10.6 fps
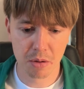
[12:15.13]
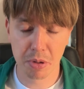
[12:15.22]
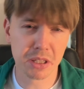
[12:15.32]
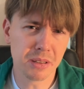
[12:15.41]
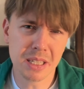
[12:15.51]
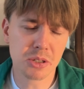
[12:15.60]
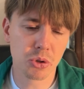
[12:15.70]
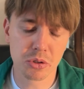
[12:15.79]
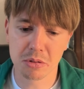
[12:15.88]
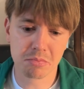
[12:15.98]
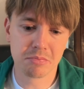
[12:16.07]
but it's
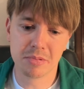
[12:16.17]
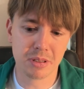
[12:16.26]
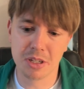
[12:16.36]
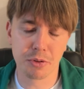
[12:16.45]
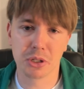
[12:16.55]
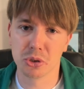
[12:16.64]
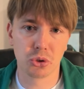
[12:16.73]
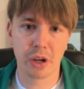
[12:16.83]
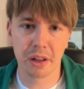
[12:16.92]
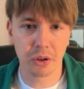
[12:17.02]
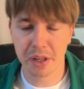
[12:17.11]
not difficult to
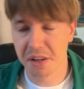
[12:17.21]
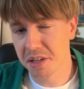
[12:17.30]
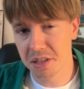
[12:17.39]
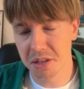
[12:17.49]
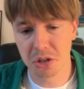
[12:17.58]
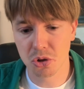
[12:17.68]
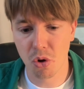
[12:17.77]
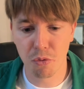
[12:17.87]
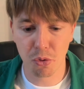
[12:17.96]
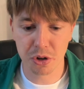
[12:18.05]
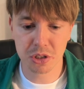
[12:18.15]
calculate this. This is all
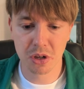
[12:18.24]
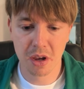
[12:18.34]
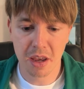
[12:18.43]
forced.